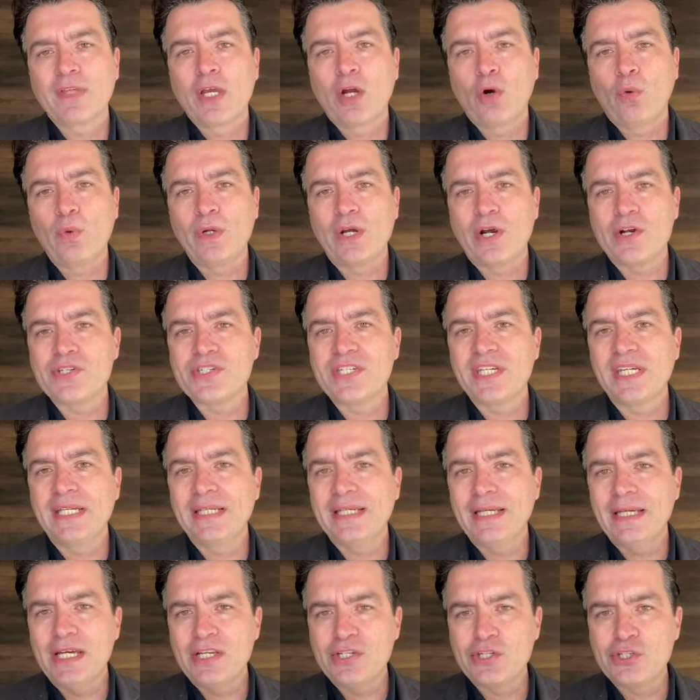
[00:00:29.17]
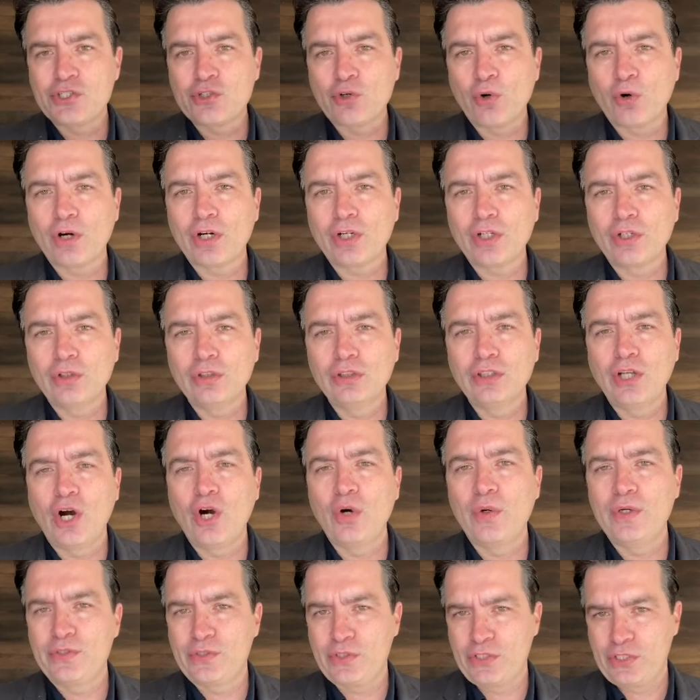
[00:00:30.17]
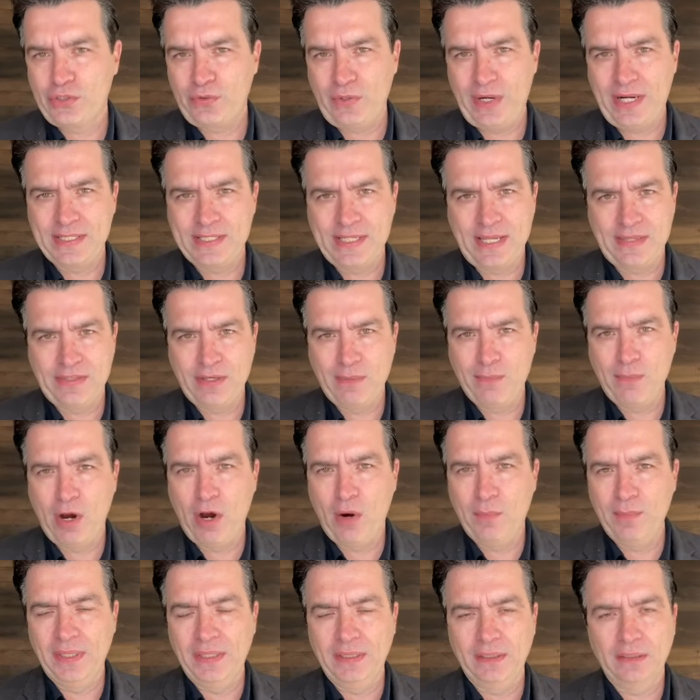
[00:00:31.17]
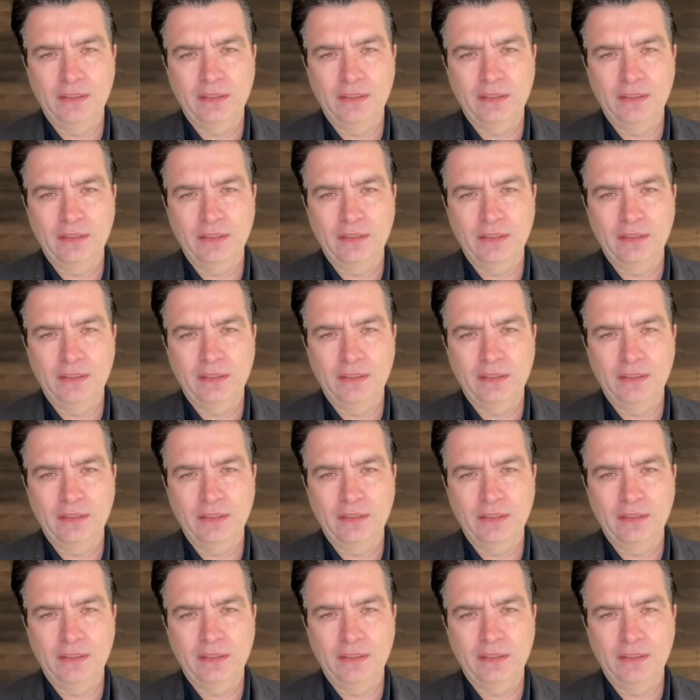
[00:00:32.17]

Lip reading: We are seeing historical low interest rates at the moment,